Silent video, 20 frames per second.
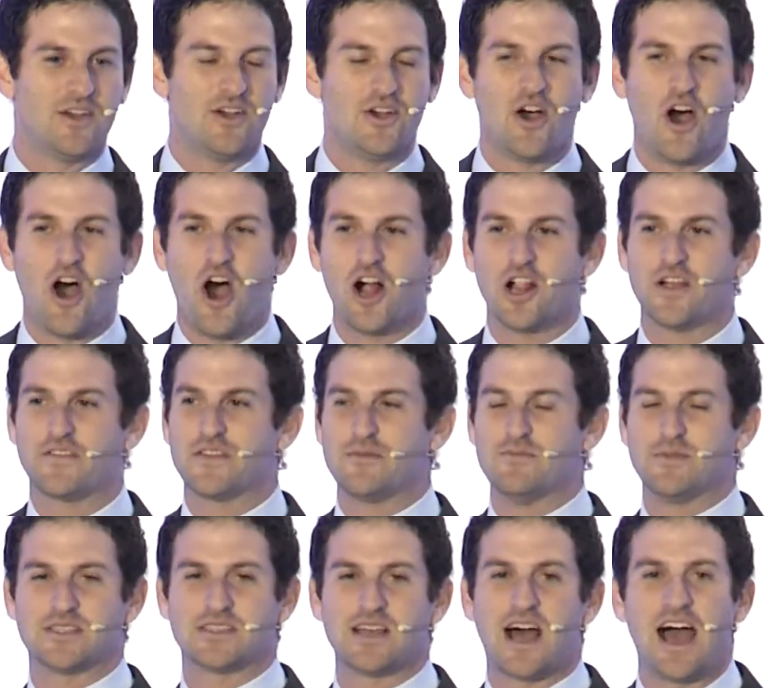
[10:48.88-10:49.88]
All of the
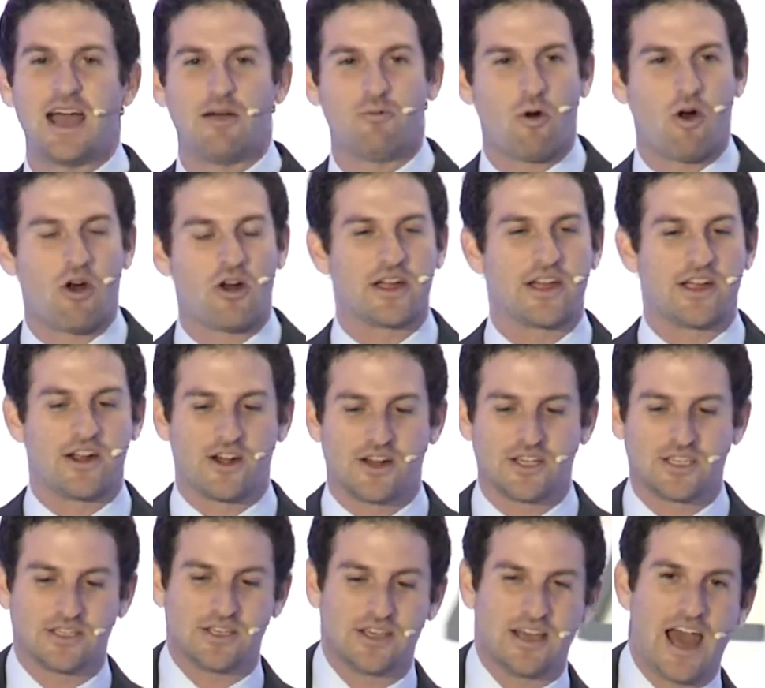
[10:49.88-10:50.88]
Maasai
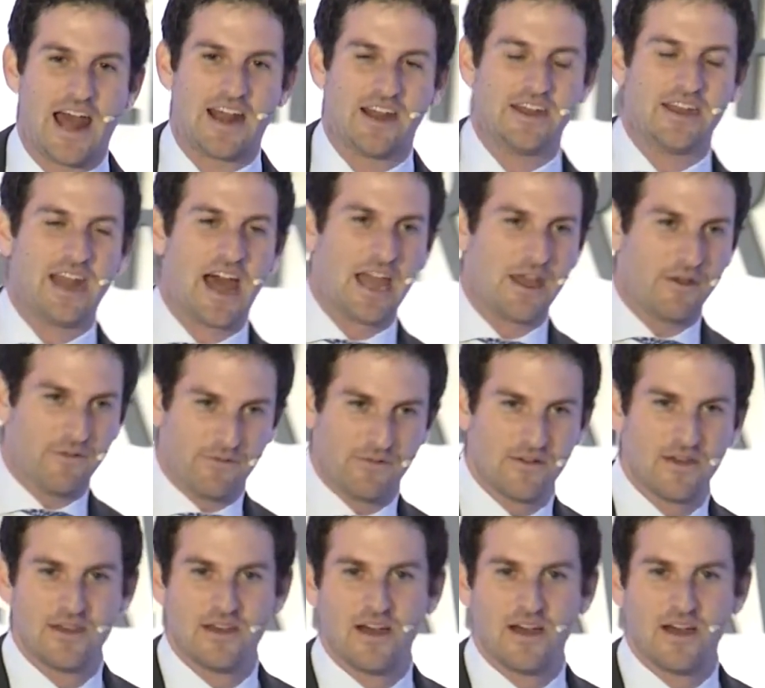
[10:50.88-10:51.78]
warriors had a knife